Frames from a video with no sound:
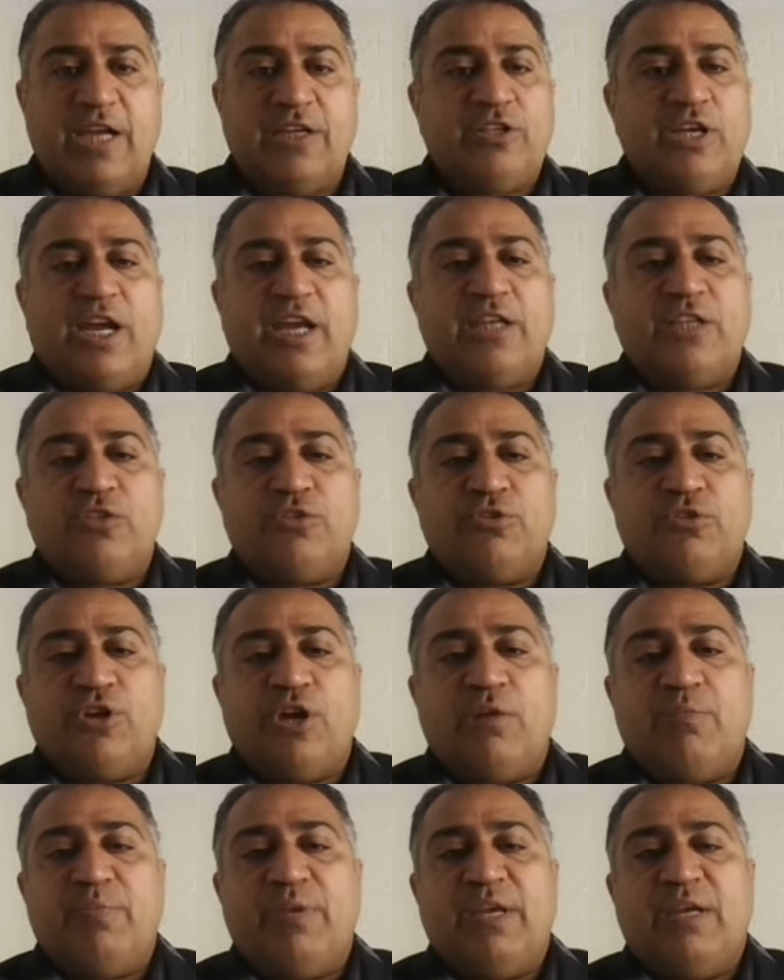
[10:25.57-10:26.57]
I should
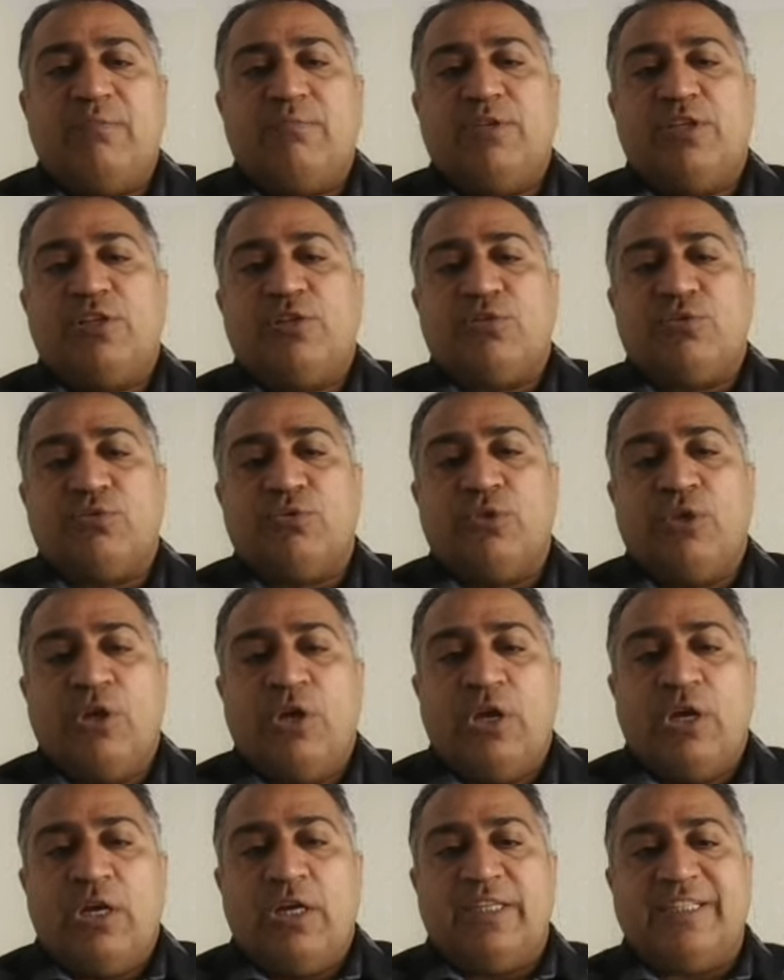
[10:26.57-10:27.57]
not be able to
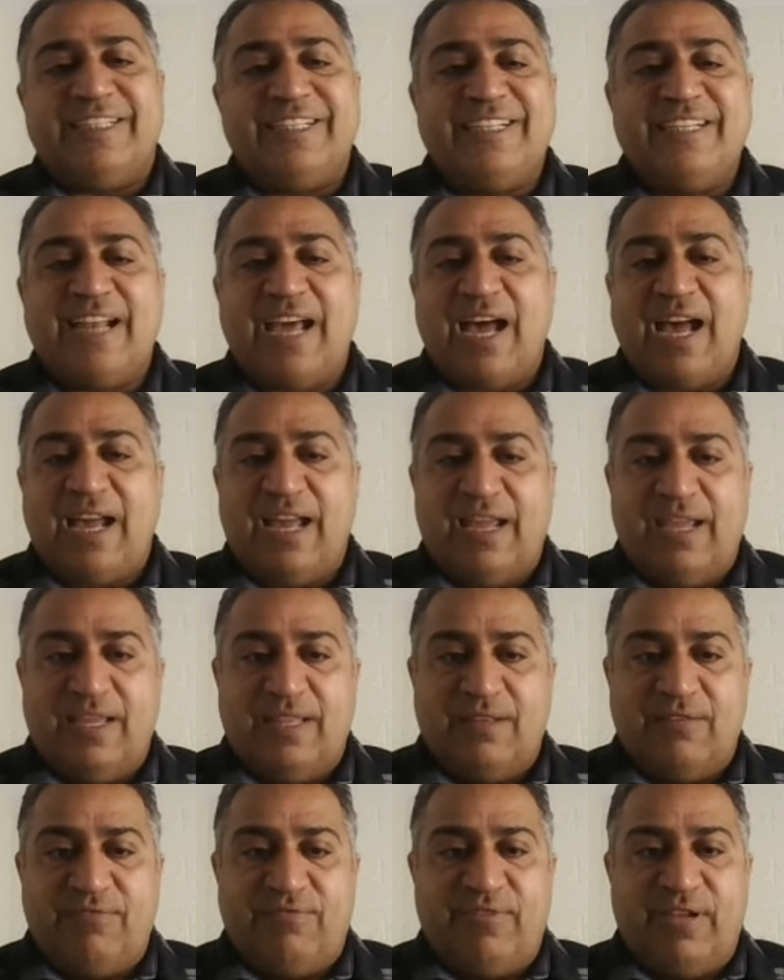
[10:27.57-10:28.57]

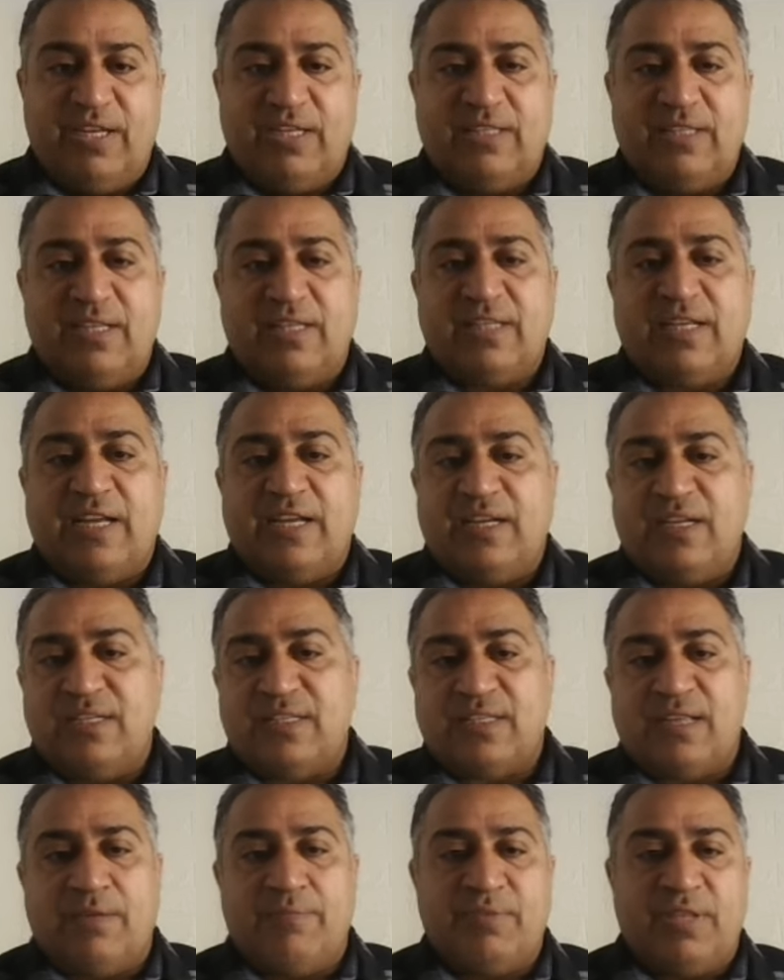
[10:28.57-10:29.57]
deny the fact that I
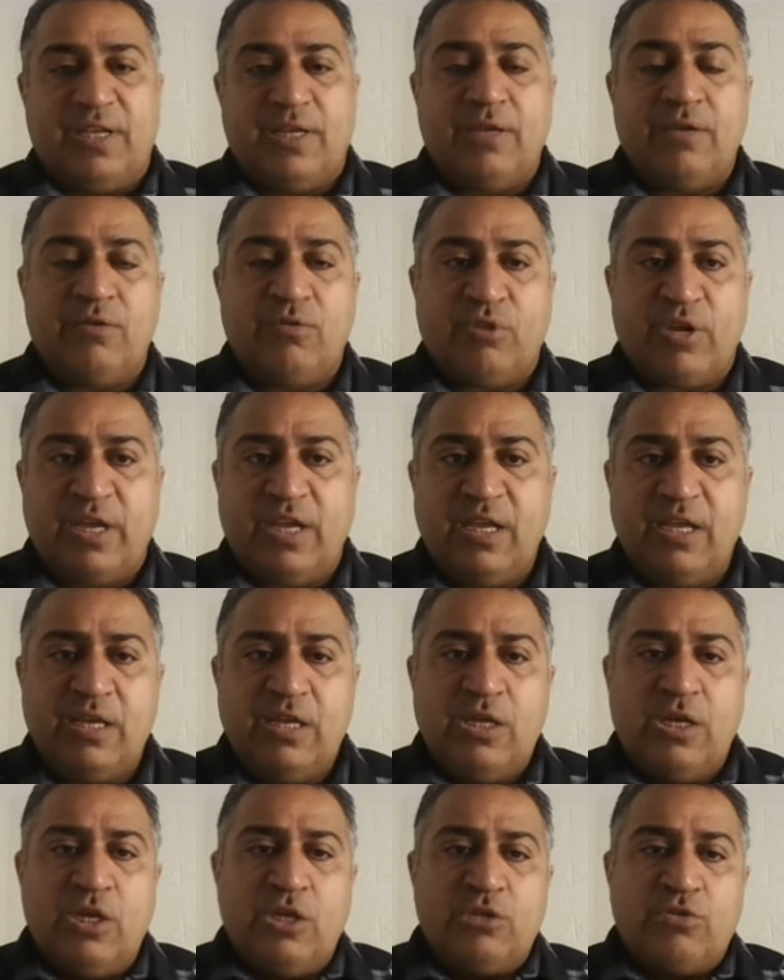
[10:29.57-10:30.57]
did something. Okay,
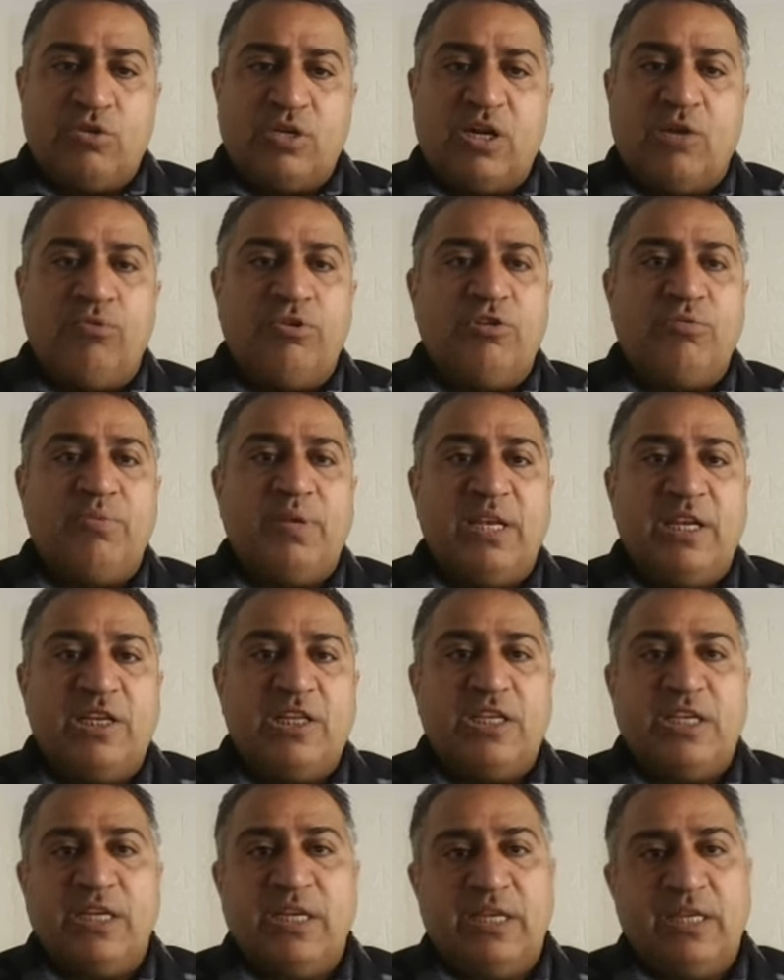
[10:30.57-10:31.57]
so
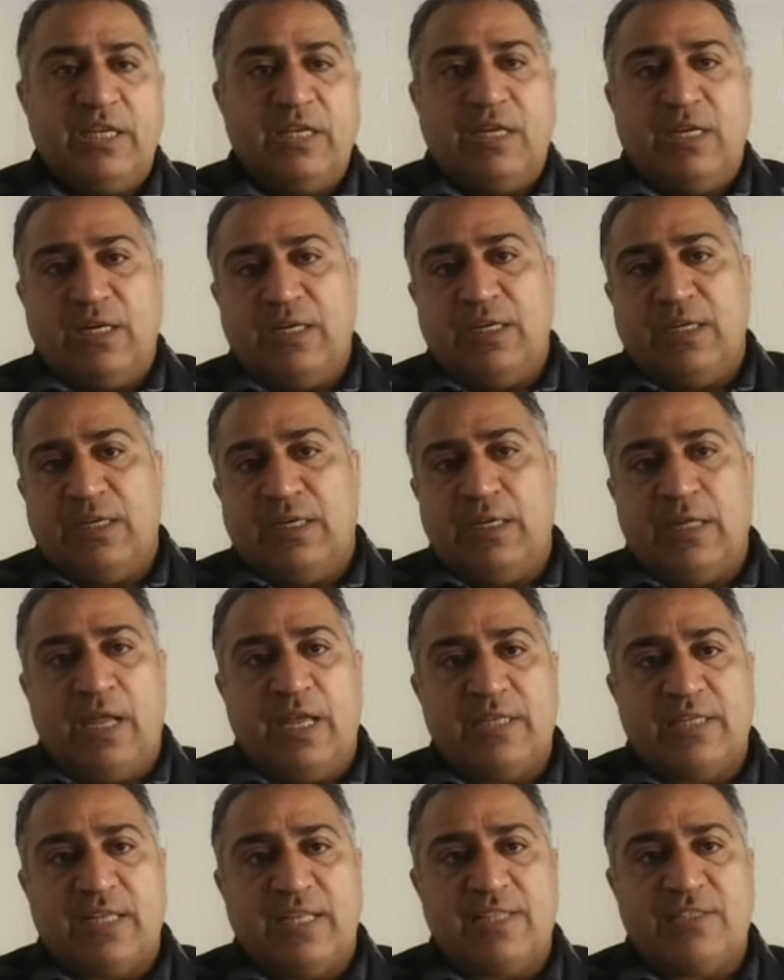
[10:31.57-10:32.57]
accountability
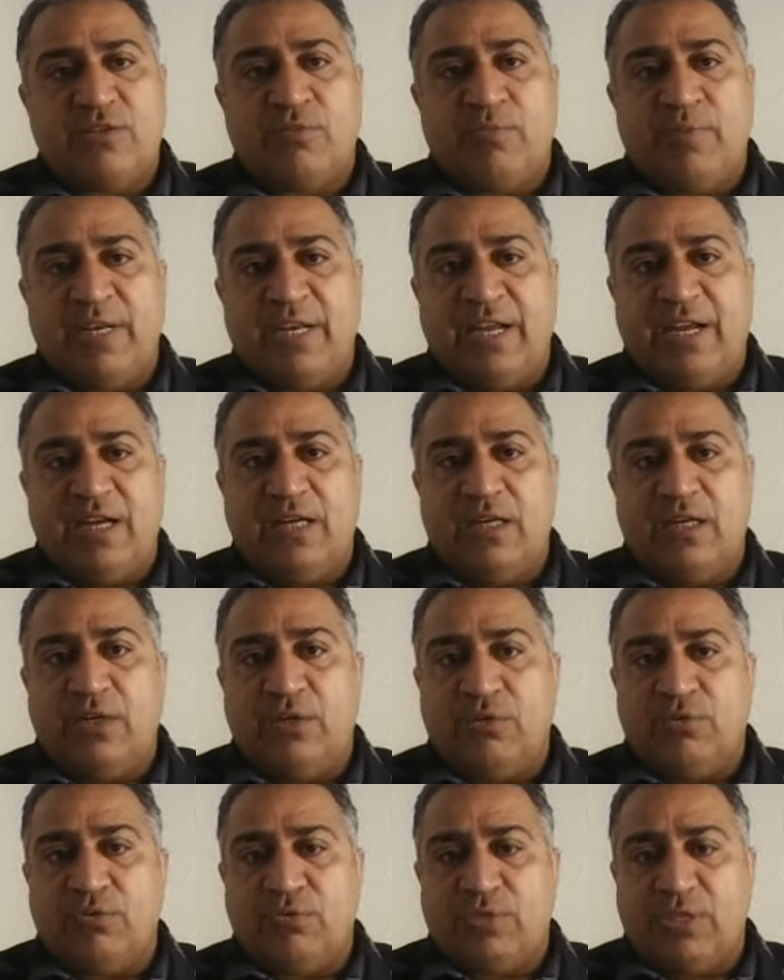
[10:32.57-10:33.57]
has also been added
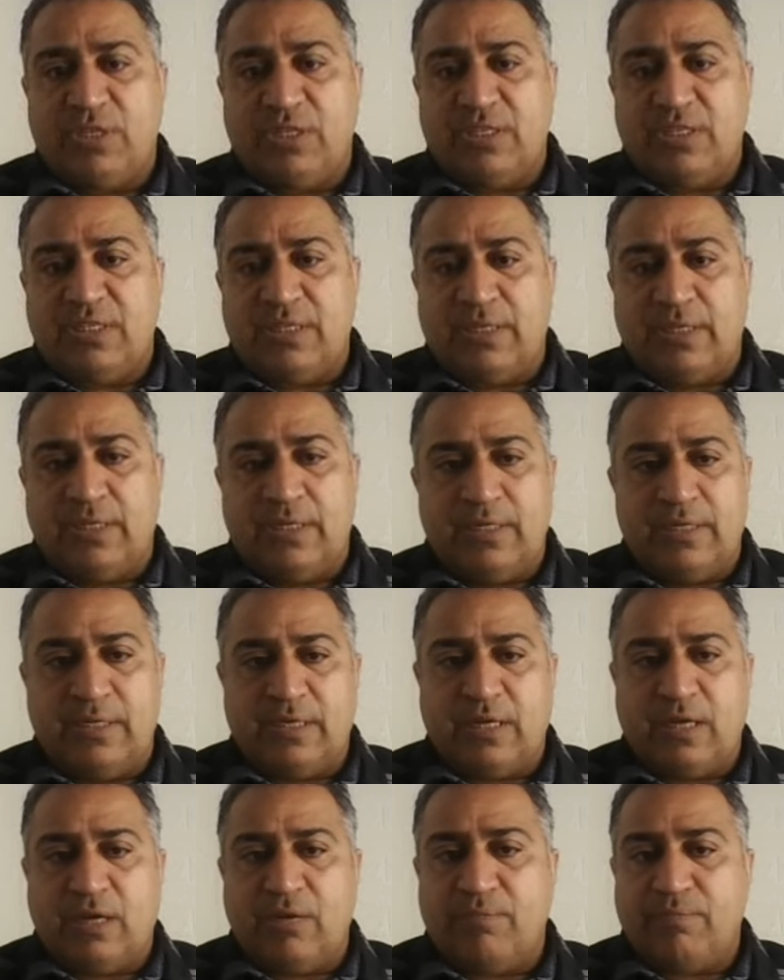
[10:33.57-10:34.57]
to this
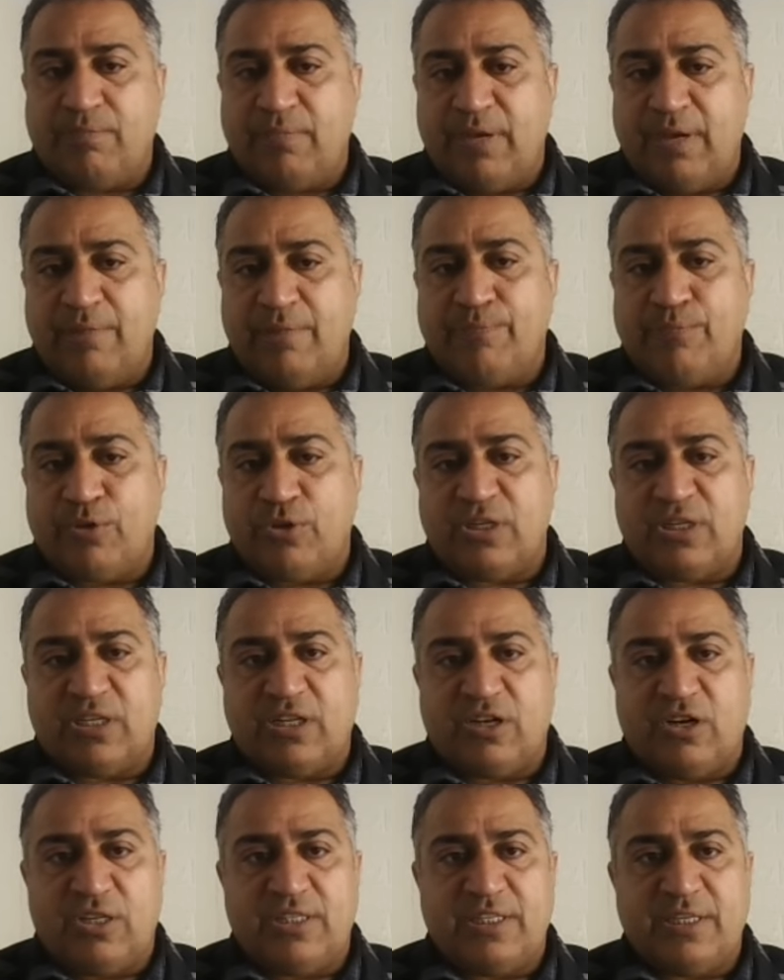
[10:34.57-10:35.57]

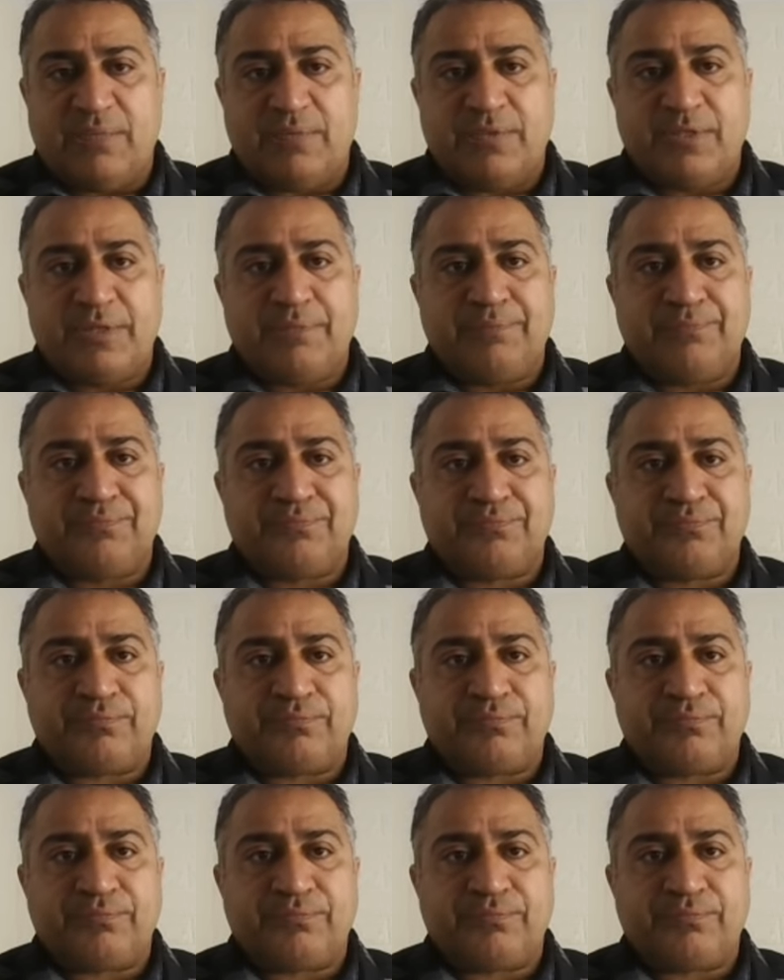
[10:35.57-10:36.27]
important concepts.